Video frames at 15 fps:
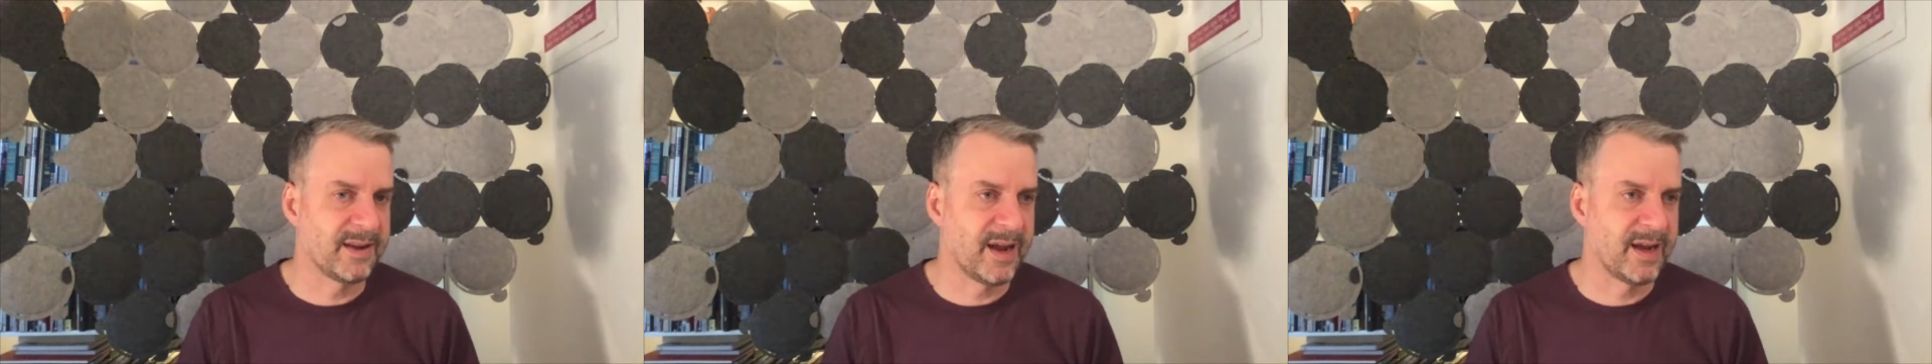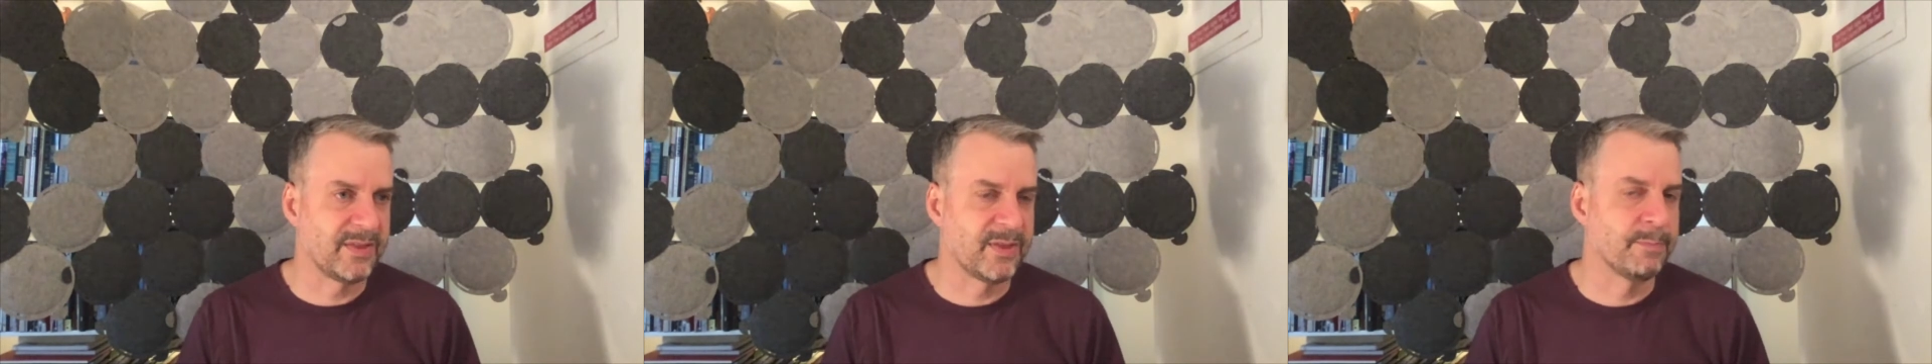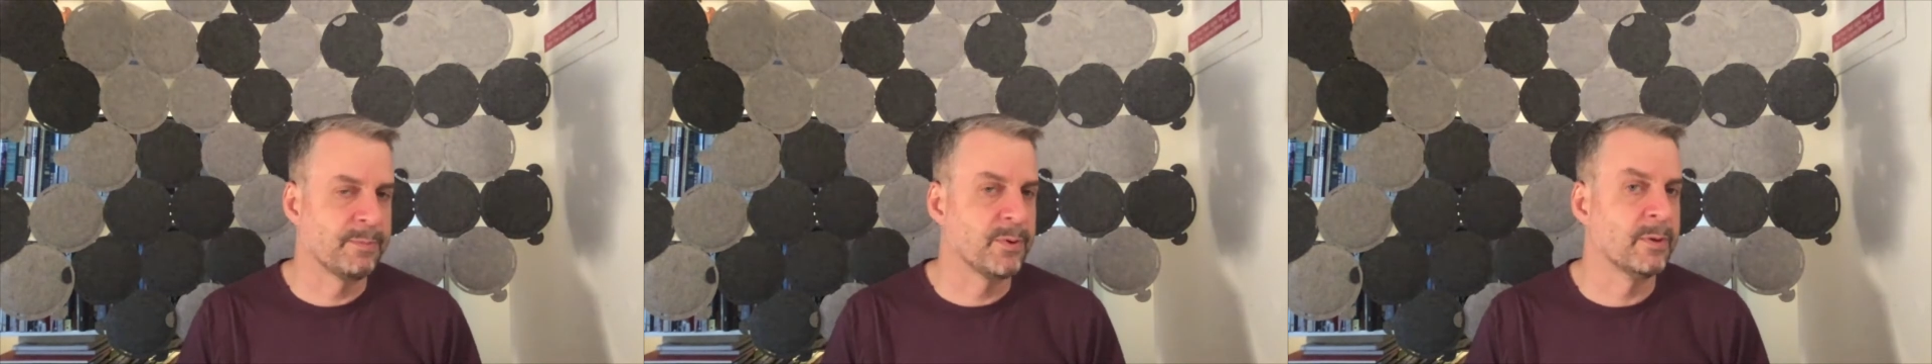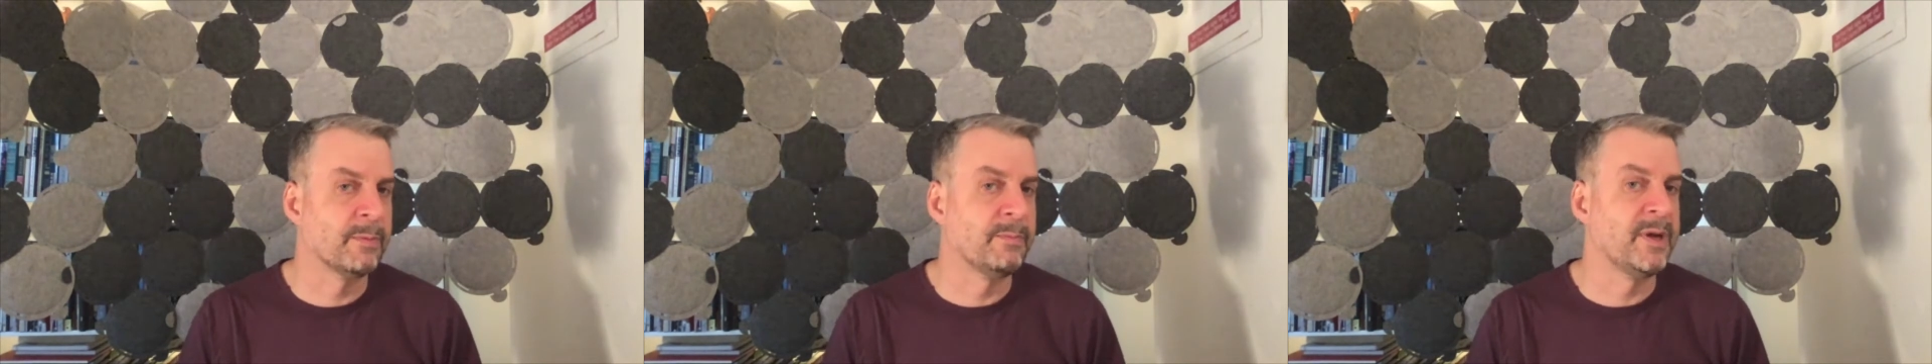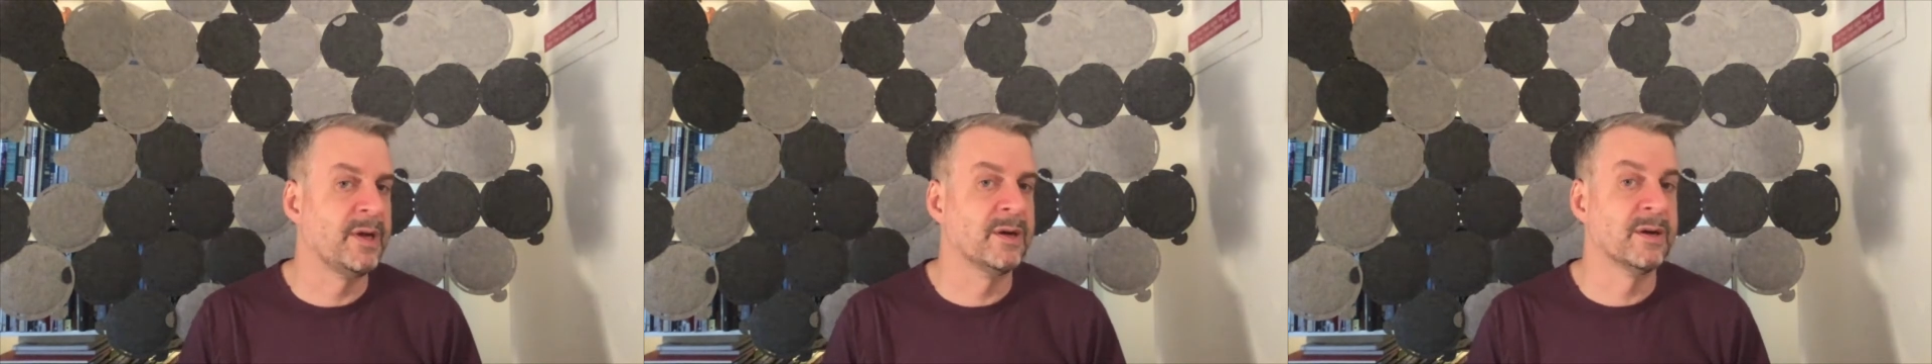like the
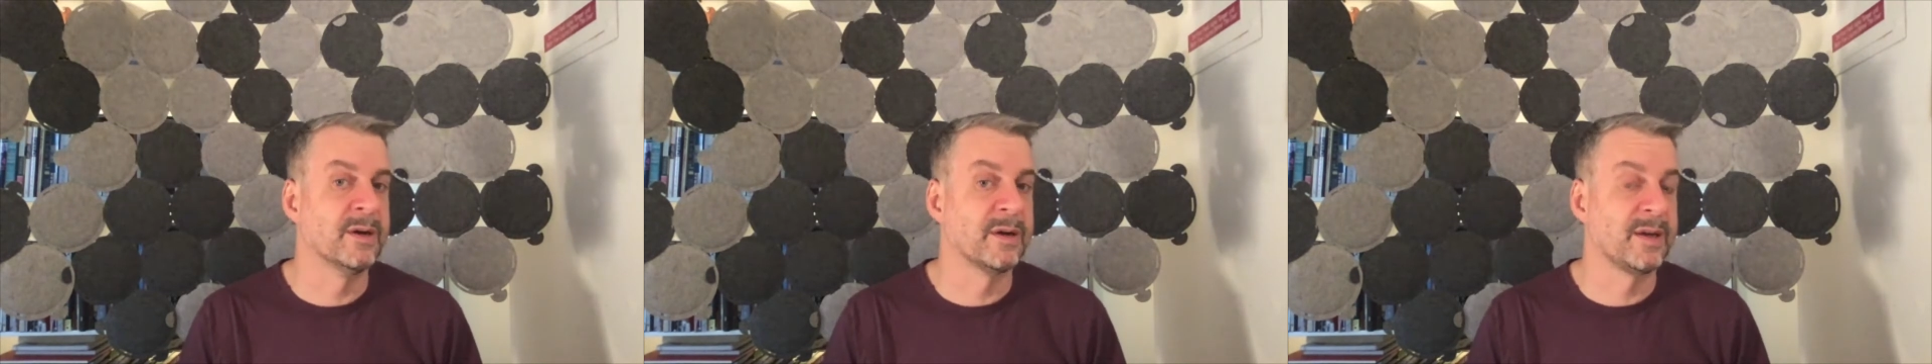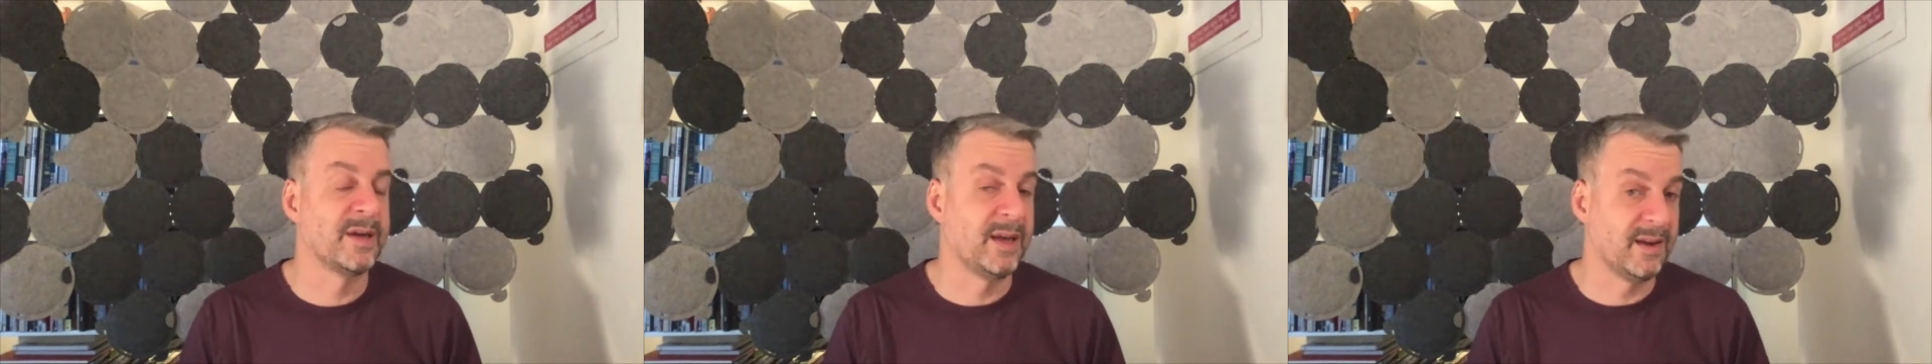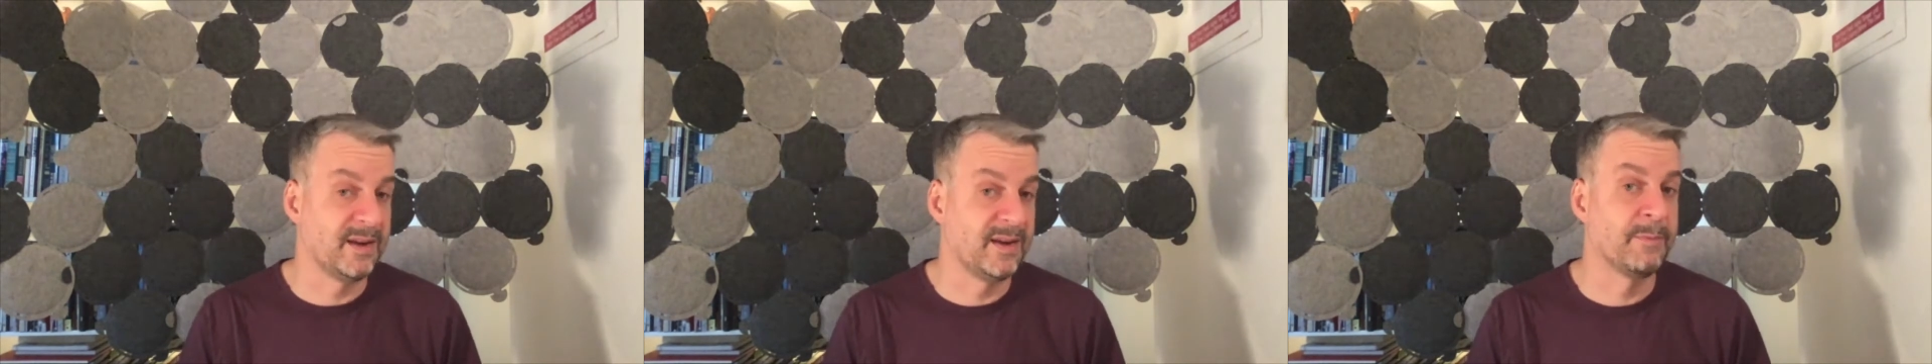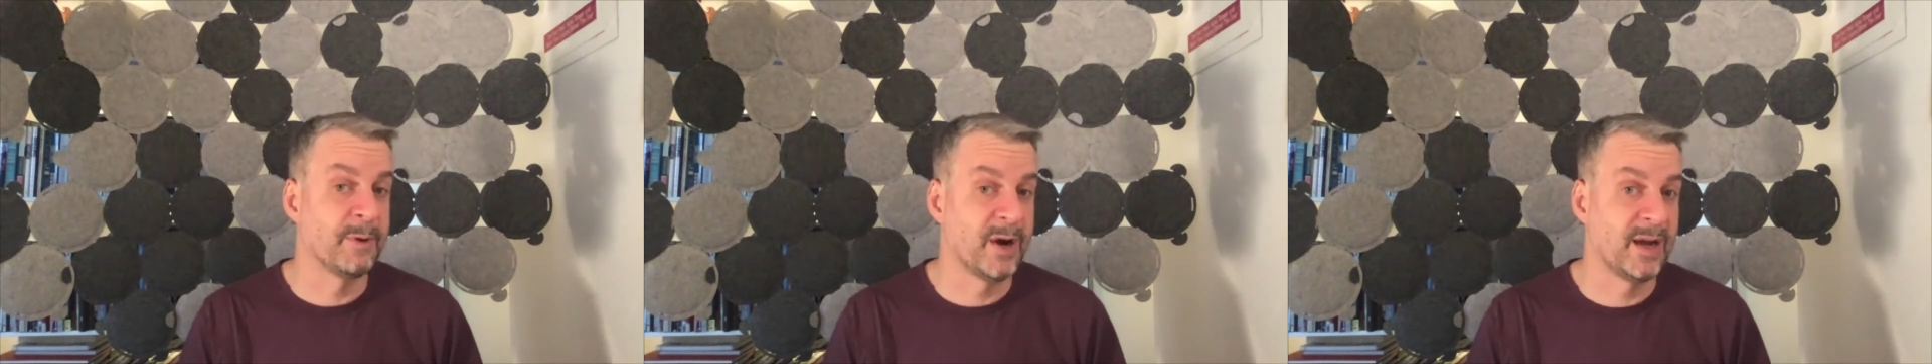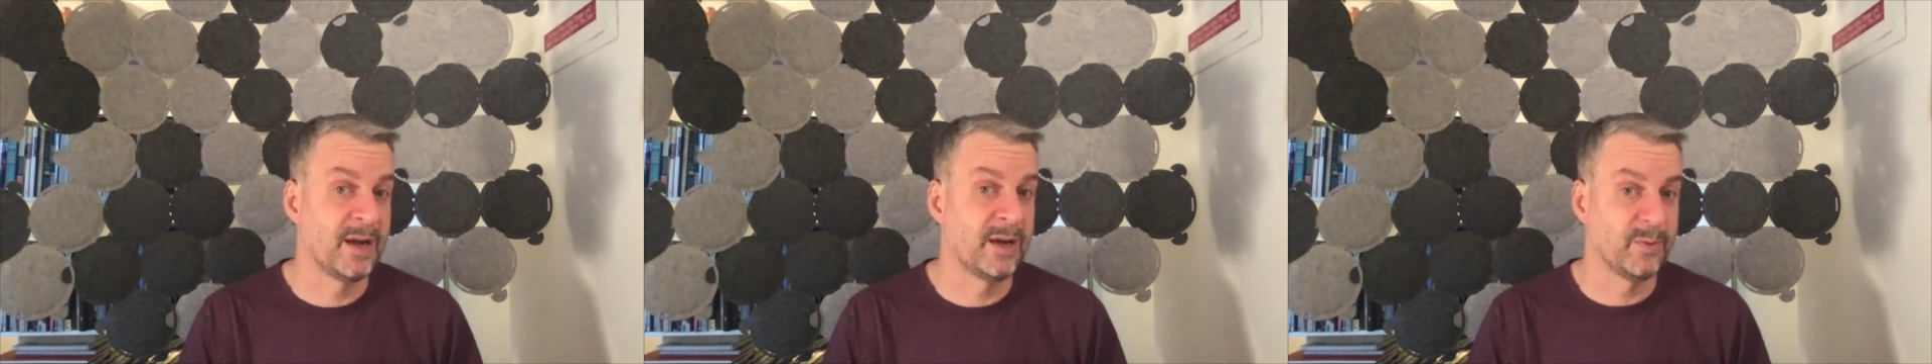premier kids
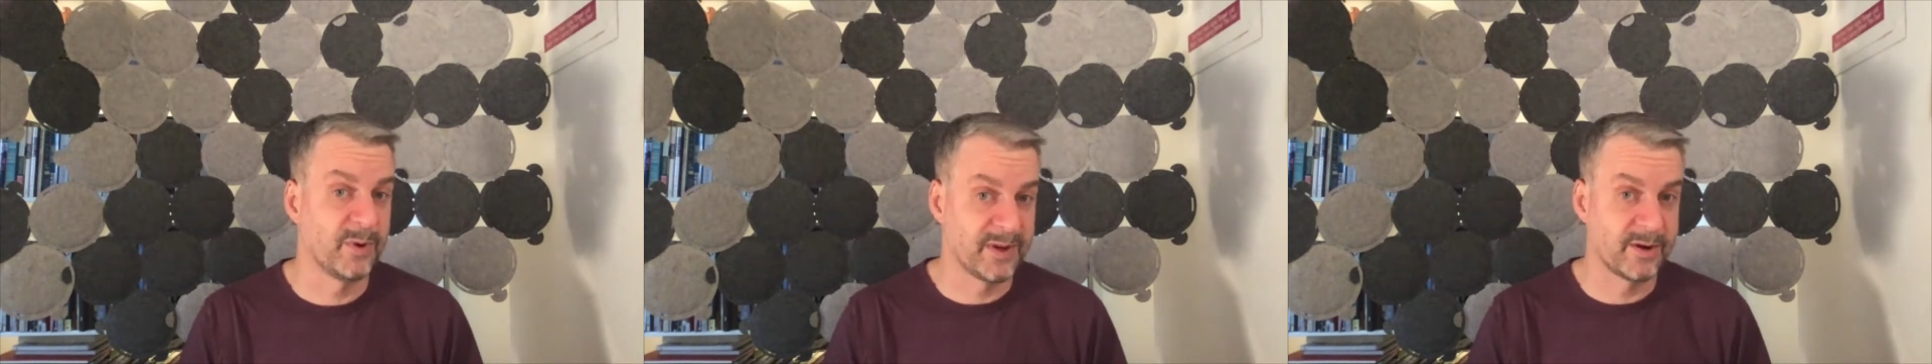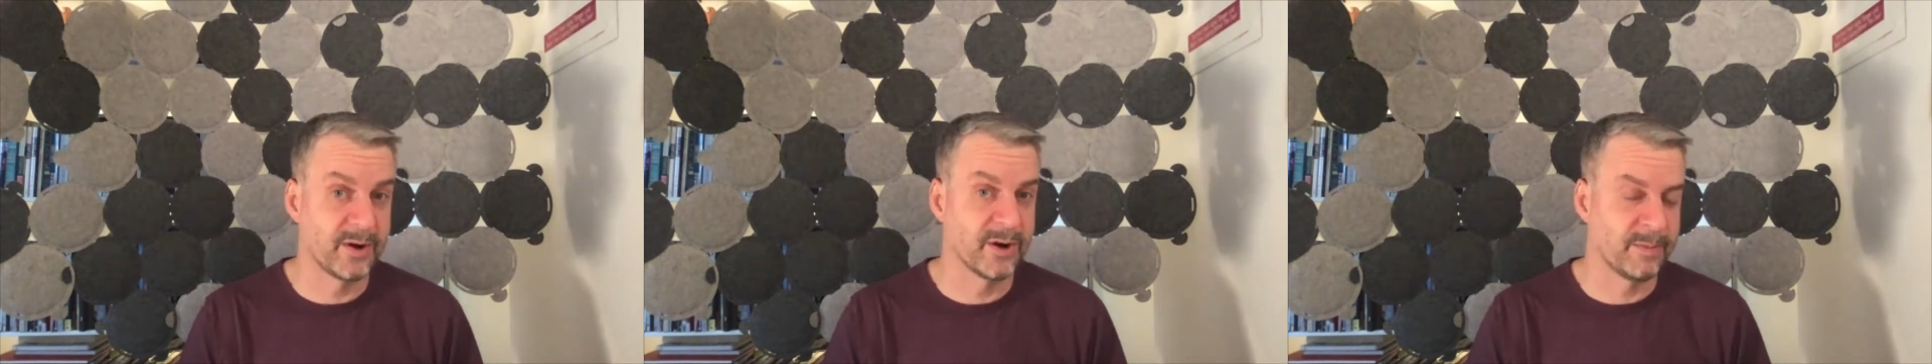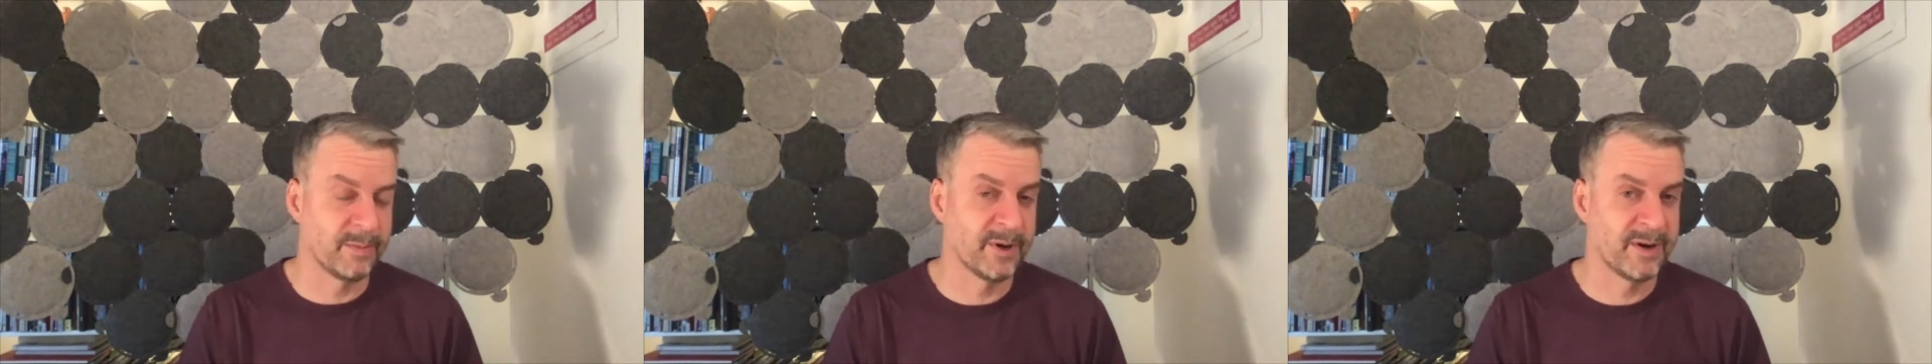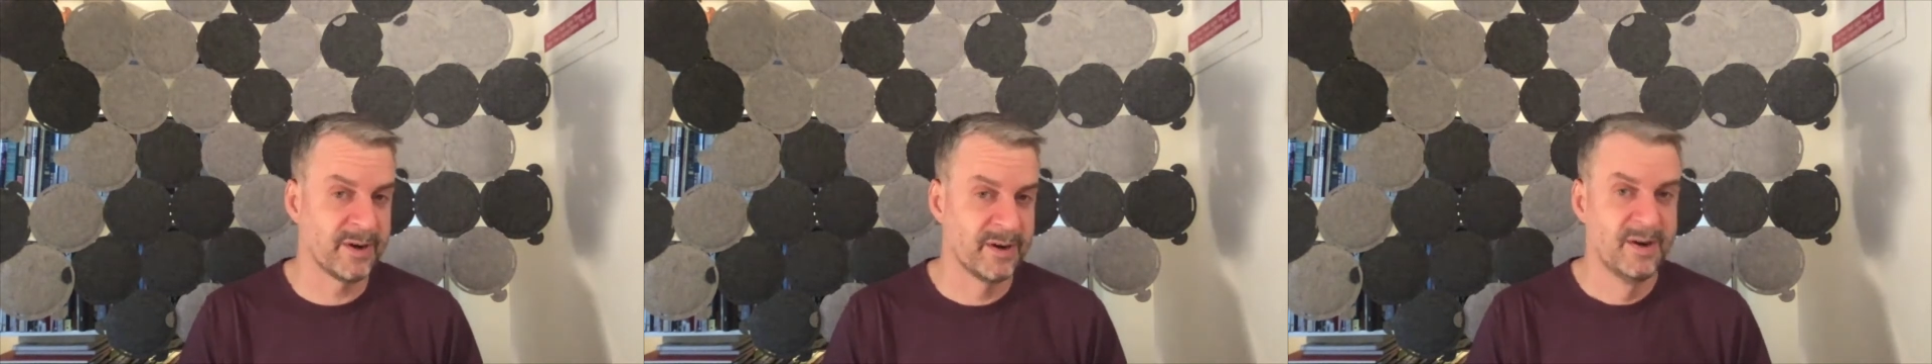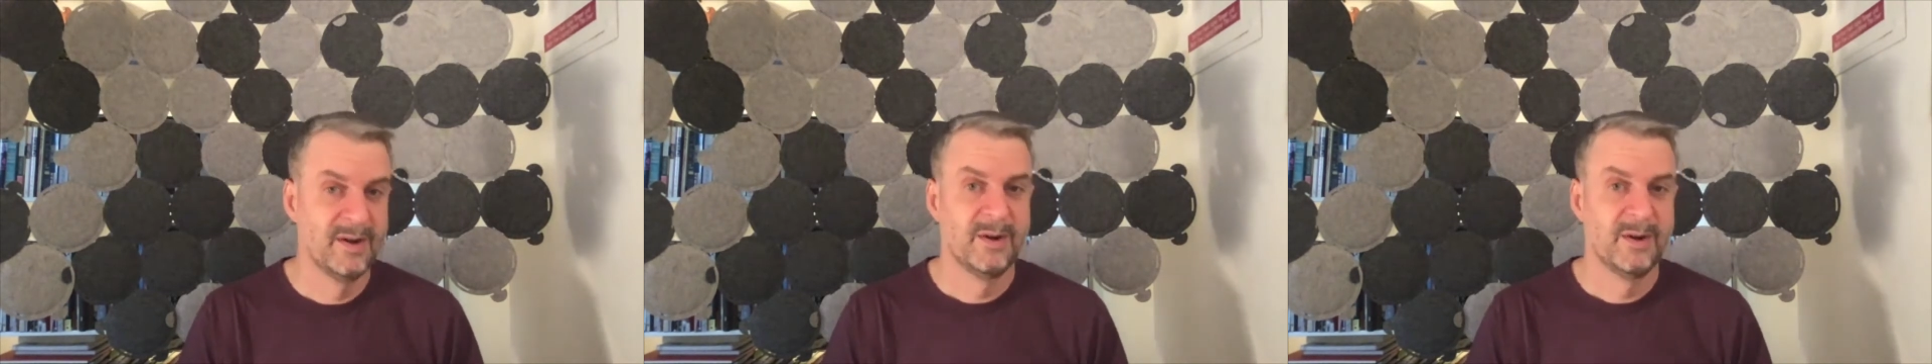brand was Gerber,